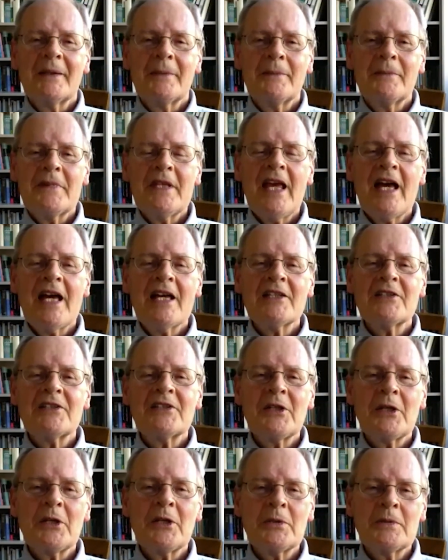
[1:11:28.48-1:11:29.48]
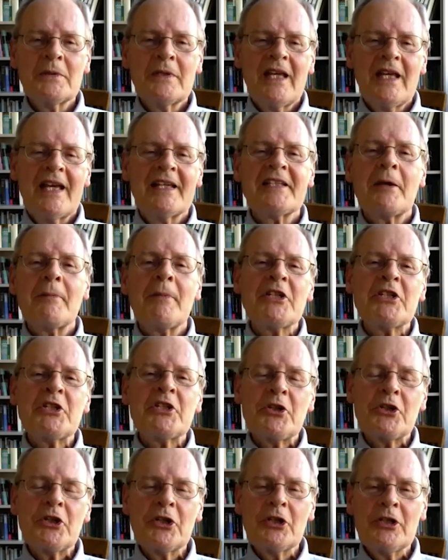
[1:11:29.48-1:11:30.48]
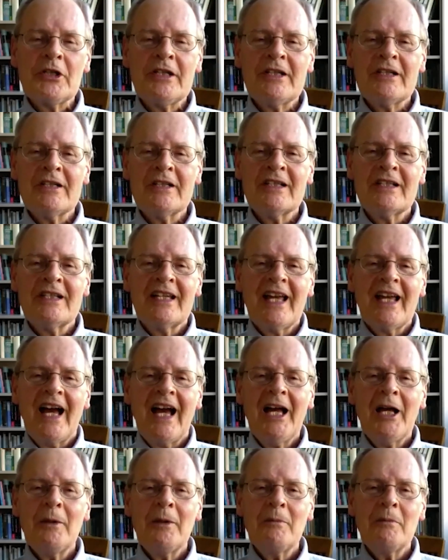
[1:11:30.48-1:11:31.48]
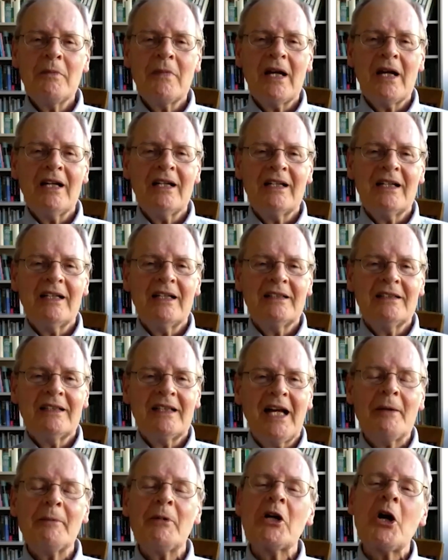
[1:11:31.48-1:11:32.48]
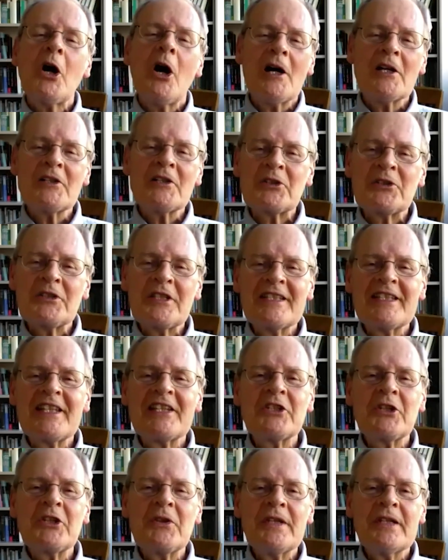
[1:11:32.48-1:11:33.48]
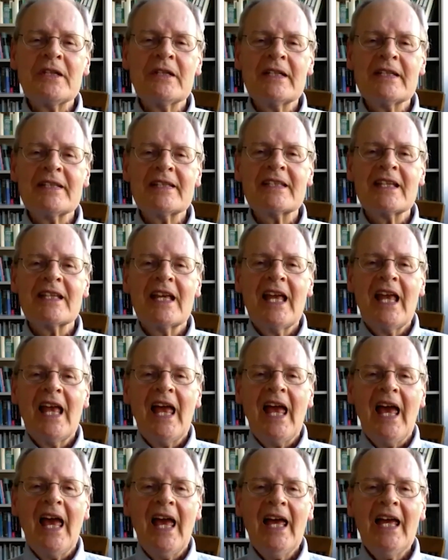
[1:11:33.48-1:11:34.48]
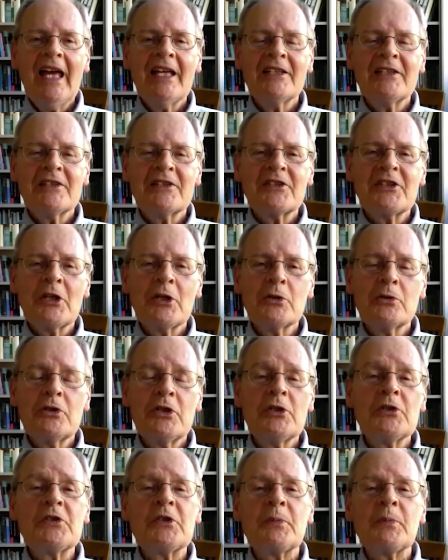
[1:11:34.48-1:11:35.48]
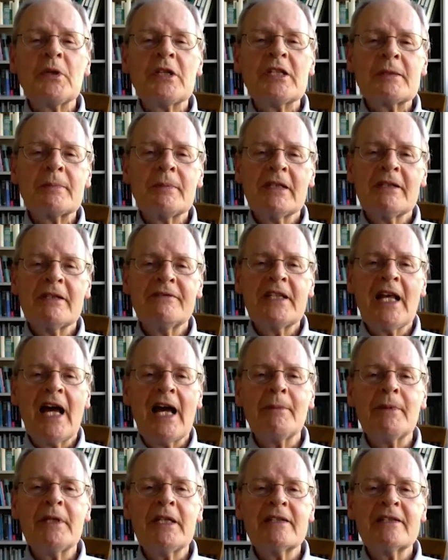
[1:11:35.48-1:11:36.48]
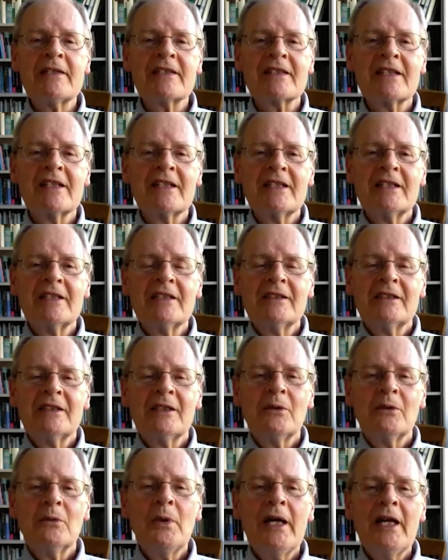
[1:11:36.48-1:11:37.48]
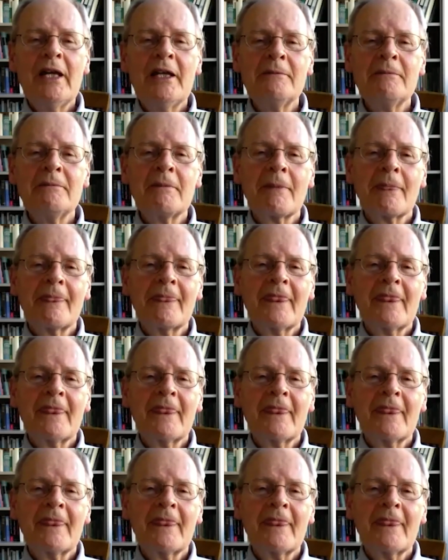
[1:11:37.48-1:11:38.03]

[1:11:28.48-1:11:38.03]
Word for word: Yeah. So as I mentioned earlier, um, I'm a causal decision theorist, and so use the principle of dominance when